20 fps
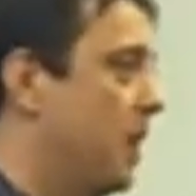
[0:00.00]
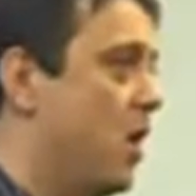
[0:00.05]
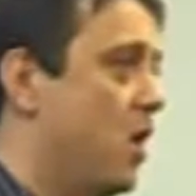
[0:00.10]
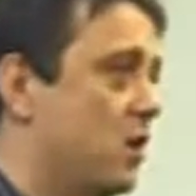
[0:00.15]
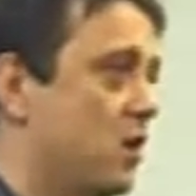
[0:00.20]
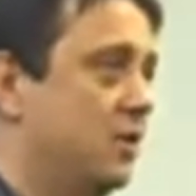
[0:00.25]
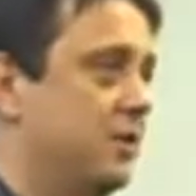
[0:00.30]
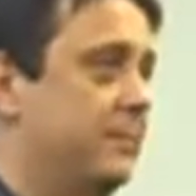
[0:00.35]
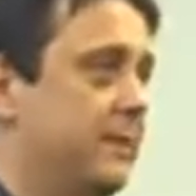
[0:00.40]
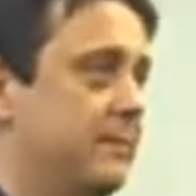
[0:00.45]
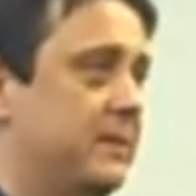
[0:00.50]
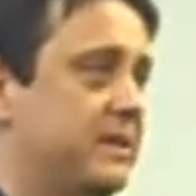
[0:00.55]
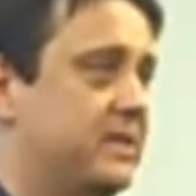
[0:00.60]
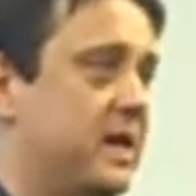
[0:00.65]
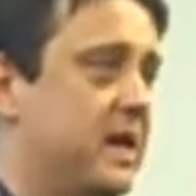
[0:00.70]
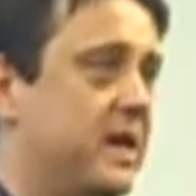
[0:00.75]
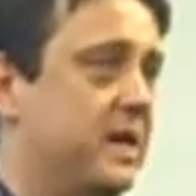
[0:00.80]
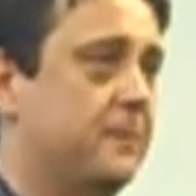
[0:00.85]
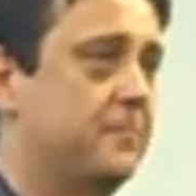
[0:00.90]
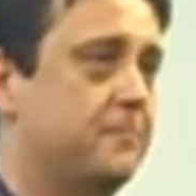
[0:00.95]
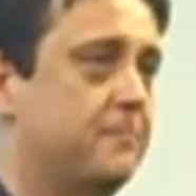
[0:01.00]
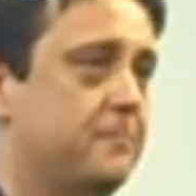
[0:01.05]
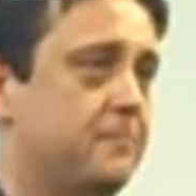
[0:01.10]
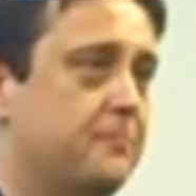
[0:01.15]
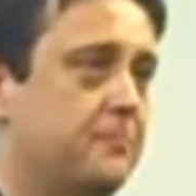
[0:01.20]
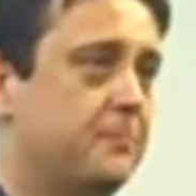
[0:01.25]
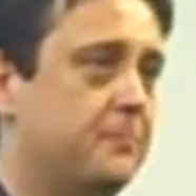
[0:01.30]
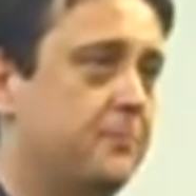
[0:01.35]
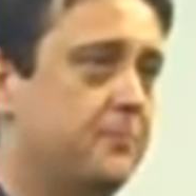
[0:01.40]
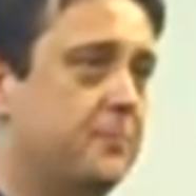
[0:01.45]
blog on the BBC?
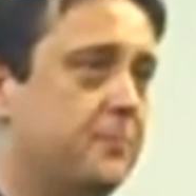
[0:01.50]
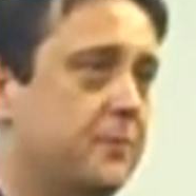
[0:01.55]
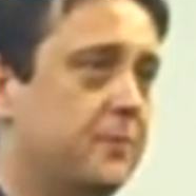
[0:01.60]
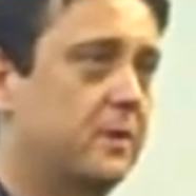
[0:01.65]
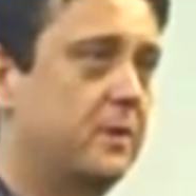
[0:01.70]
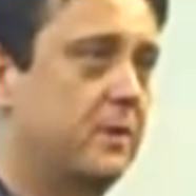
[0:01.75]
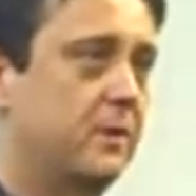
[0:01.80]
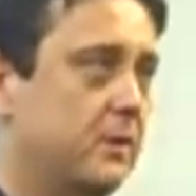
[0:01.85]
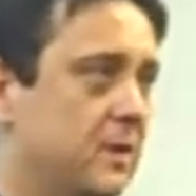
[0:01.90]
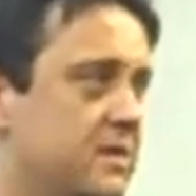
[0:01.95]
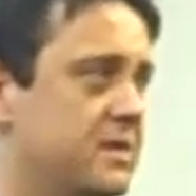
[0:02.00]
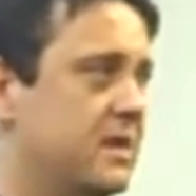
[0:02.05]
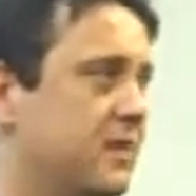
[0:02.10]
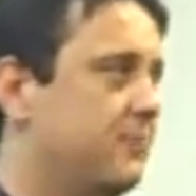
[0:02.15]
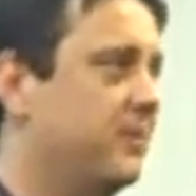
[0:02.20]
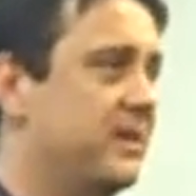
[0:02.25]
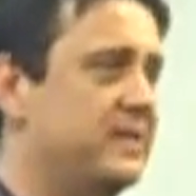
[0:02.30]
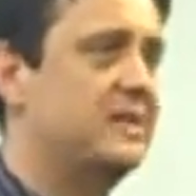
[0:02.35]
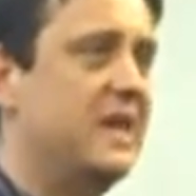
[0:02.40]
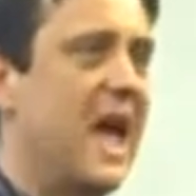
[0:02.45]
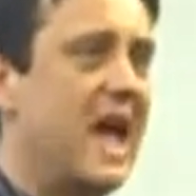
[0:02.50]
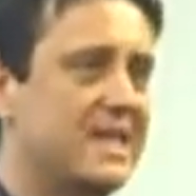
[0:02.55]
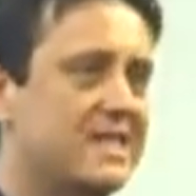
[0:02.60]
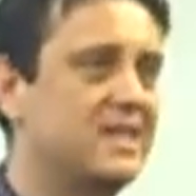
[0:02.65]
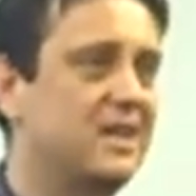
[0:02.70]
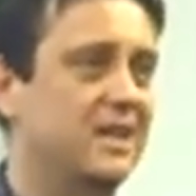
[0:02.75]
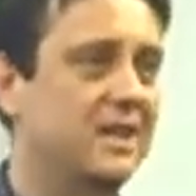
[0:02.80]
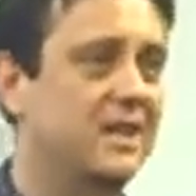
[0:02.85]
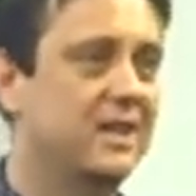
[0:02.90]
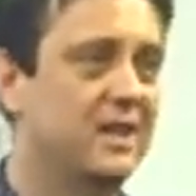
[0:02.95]
Isn't he
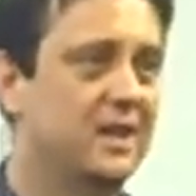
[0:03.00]
fantastic?